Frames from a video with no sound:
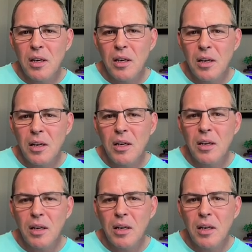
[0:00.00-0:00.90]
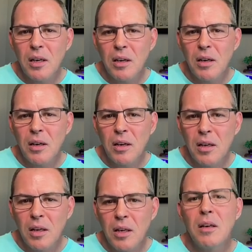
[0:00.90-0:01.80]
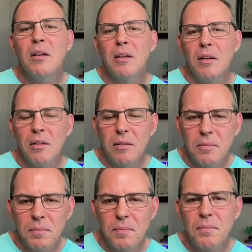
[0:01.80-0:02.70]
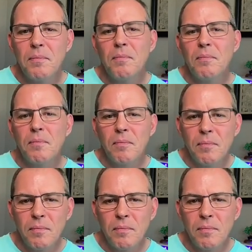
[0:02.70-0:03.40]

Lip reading: No words are spoken by the person on screen.